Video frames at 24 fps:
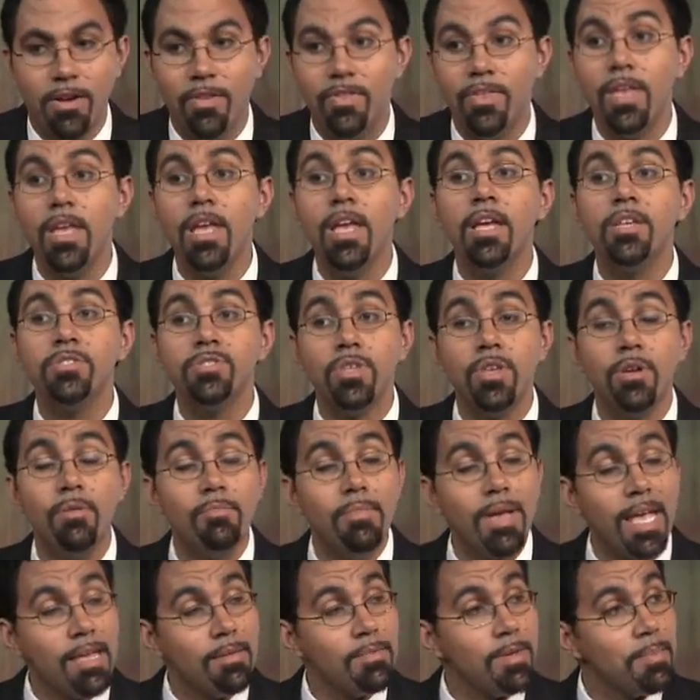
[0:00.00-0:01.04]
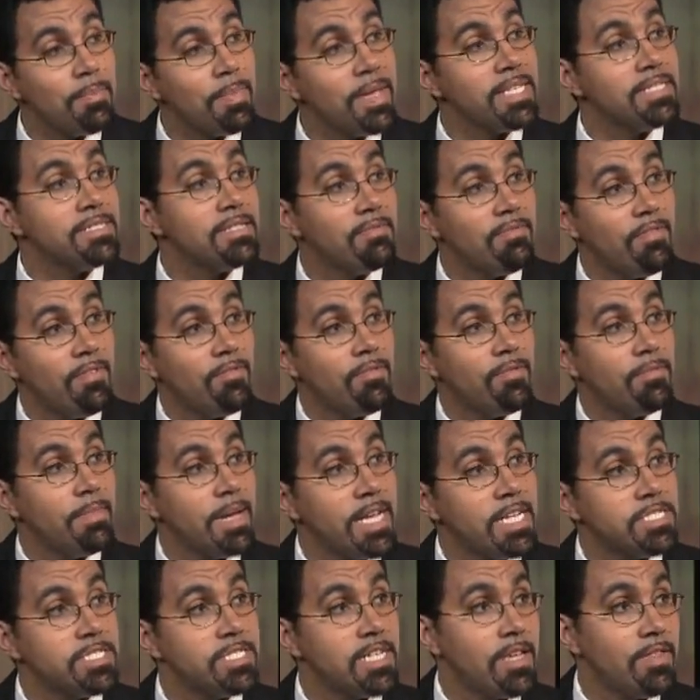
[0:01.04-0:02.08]
And so there may be pieces of
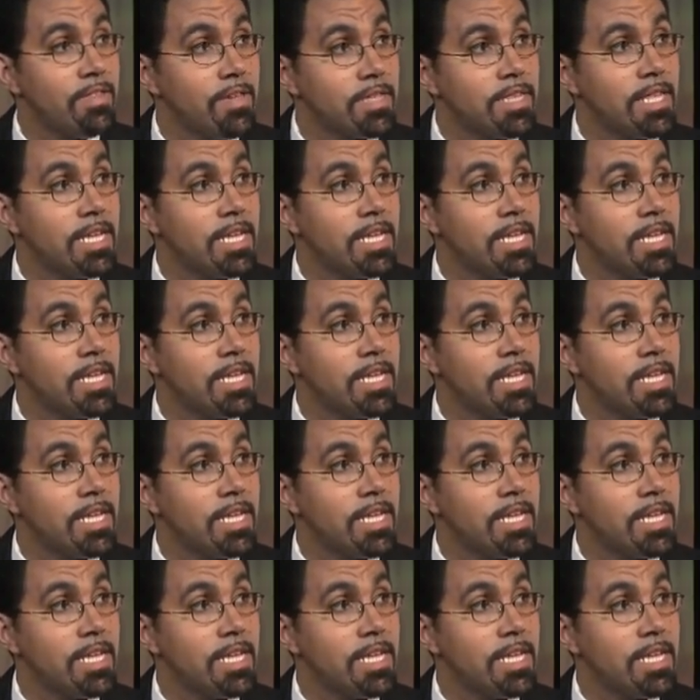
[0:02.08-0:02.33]
information, I think,